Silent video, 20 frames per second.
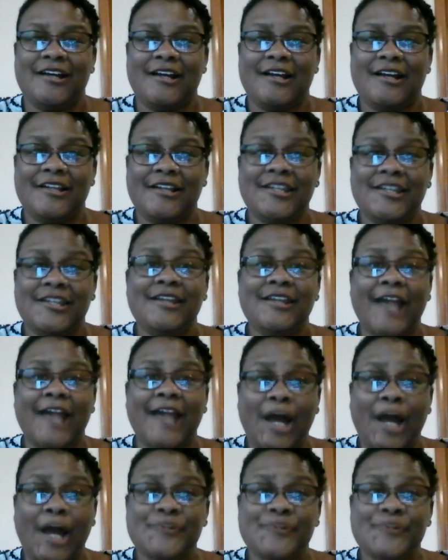The
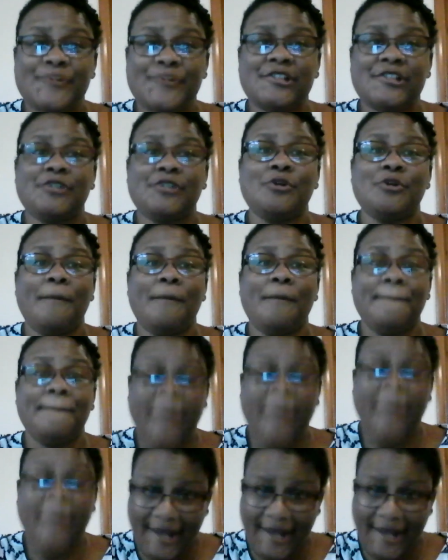absolute
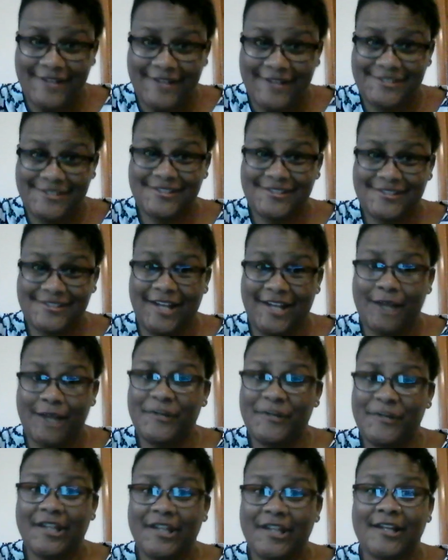best. I
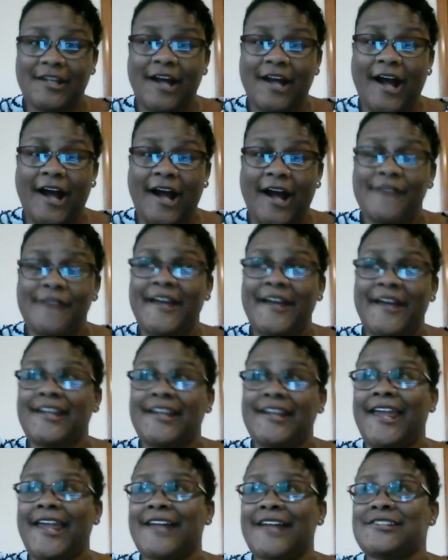mean, I've had
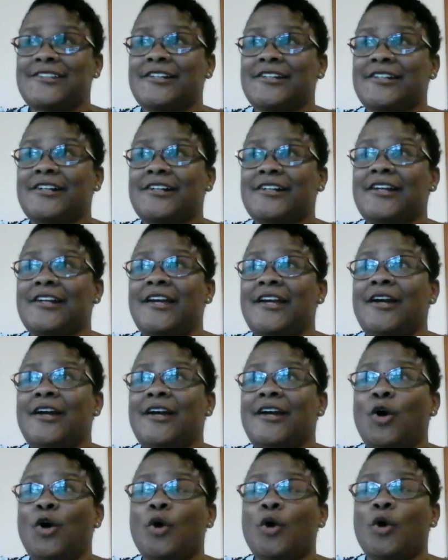cancer
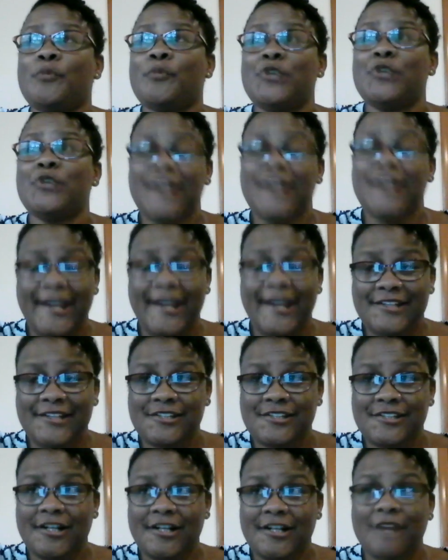or
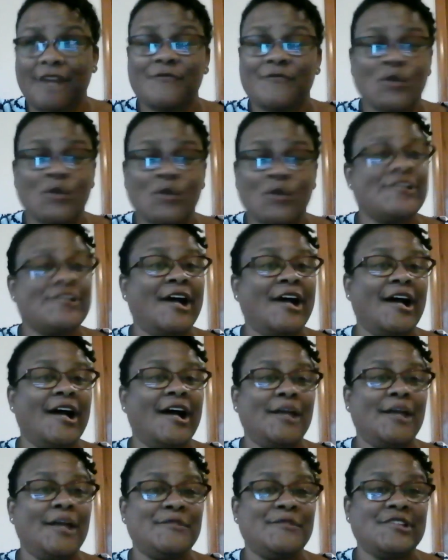pre-cancer 4
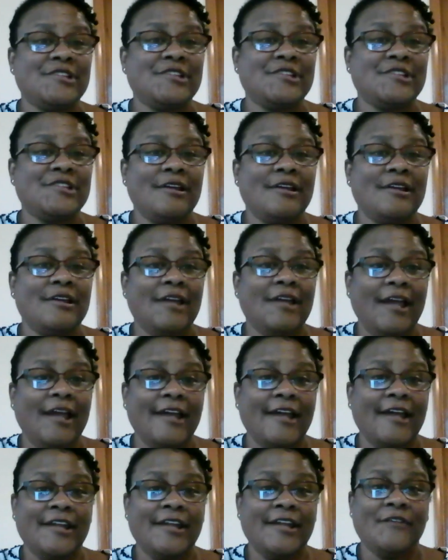times
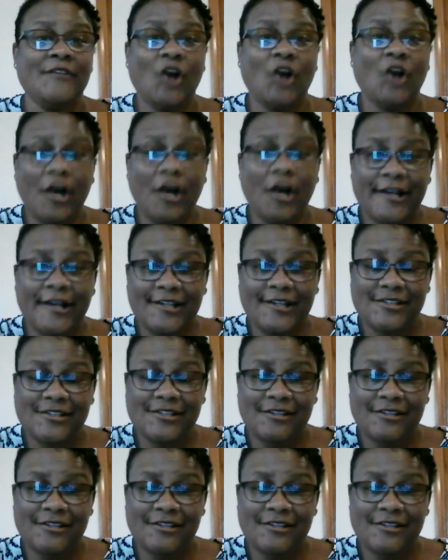and they've caught it.